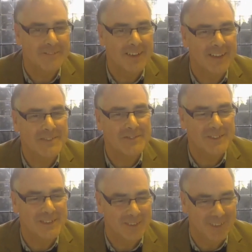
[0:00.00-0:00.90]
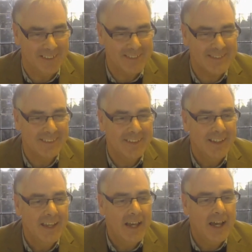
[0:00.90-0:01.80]
Very nice of you to join us.
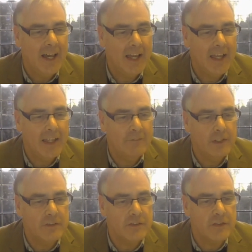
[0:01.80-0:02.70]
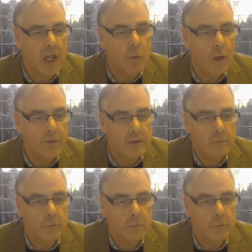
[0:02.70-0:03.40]
And Vanessa says, I wondered